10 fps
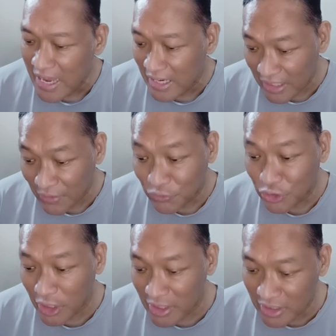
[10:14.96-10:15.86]
if she
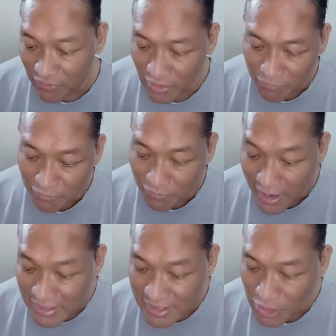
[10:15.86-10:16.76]
hadn't given up
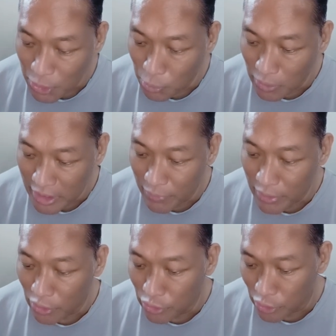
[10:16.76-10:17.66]
Francie O'Leary
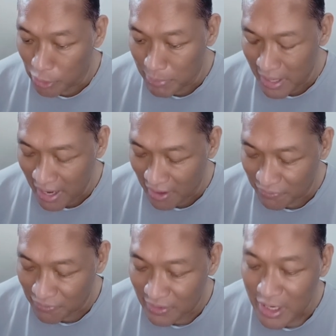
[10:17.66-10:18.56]
on her behalf.
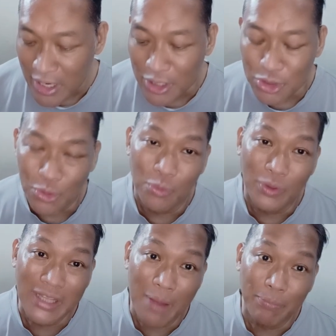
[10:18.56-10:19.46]
So what
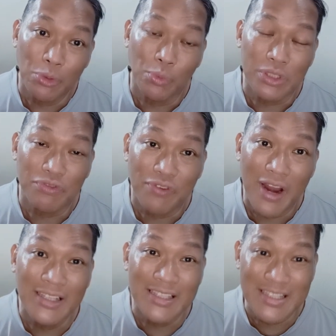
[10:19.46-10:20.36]
happened was
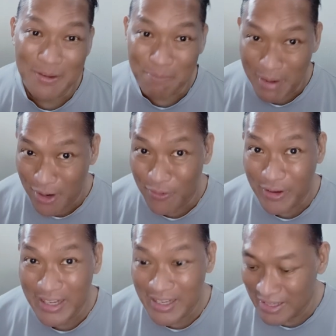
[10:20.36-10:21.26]
Francie
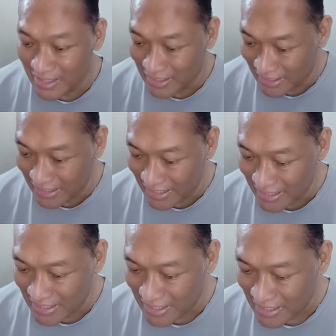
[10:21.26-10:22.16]
married Lily.
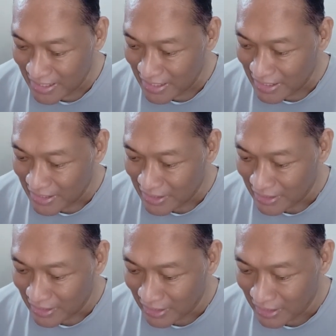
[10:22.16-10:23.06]

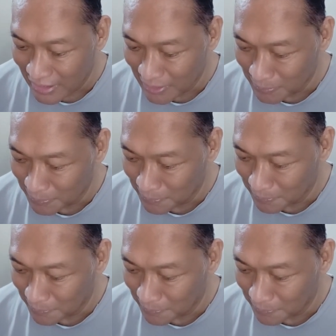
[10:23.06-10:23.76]
Um,